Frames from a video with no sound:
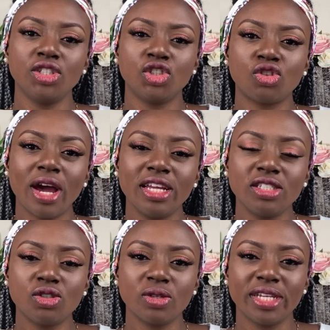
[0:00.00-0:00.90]

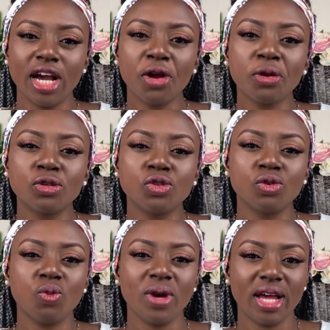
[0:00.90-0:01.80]
trying to get close
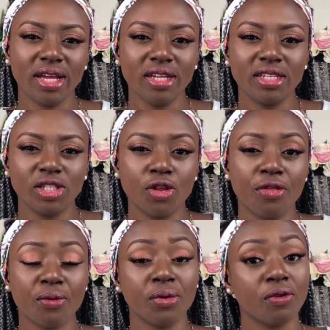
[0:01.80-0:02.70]
to where the
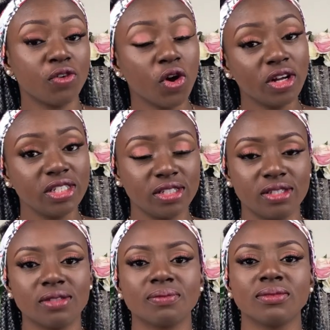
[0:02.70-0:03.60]
throne of God is,